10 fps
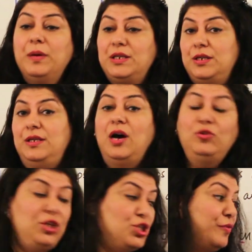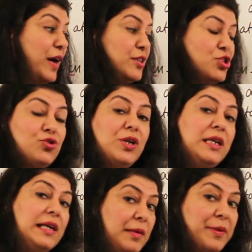But now that you've understood a
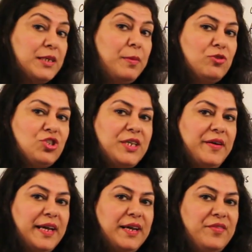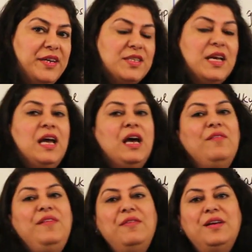little bit about steric hindrance,
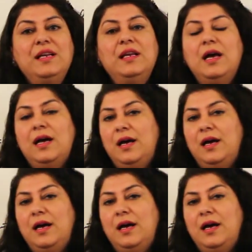we will,